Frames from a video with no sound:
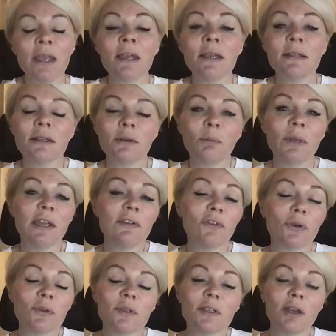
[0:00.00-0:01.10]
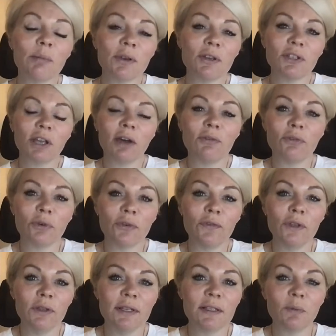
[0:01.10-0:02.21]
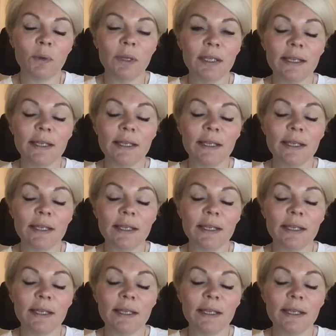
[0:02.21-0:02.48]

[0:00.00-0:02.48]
So look, we have got so much to cover off for you this week.